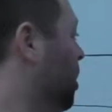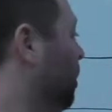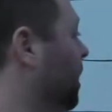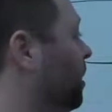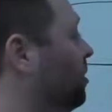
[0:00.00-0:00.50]

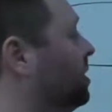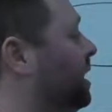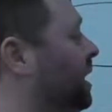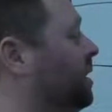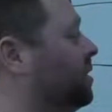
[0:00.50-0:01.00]
We use
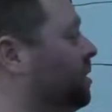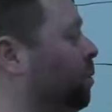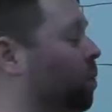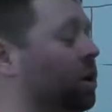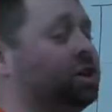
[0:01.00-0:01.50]
these
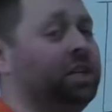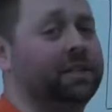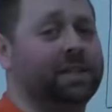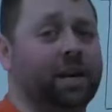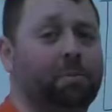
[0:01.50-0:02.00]

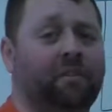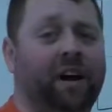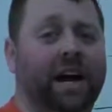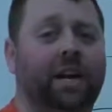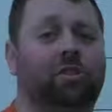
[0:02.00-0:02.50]
worksheets that are
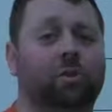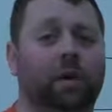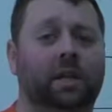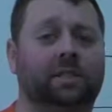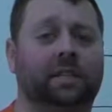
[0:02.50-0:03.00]
provided to
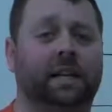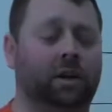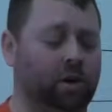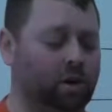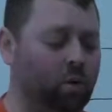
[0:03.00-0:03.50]
us in
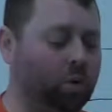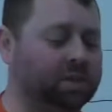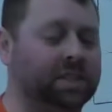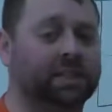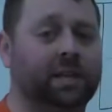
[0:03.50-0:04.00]
our
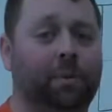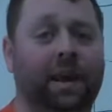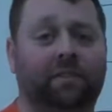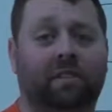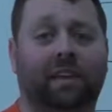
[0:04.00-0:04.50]
courses that we
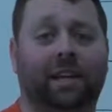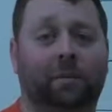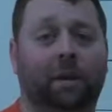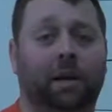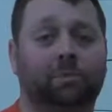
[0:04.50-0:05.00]
have to take
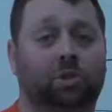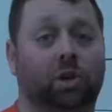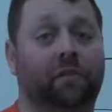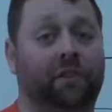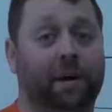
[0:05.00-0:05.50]
to become
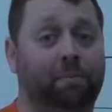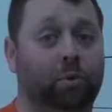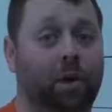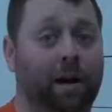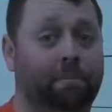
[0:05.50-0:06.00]
certified
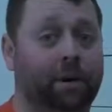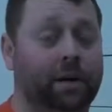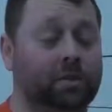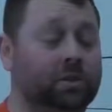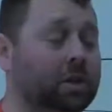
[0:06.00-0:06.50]
pool
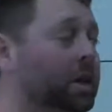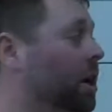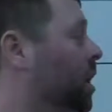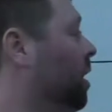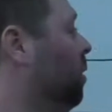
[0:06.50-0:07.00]
operators.
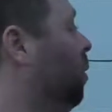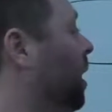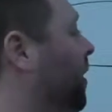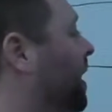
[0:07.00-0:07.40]
One of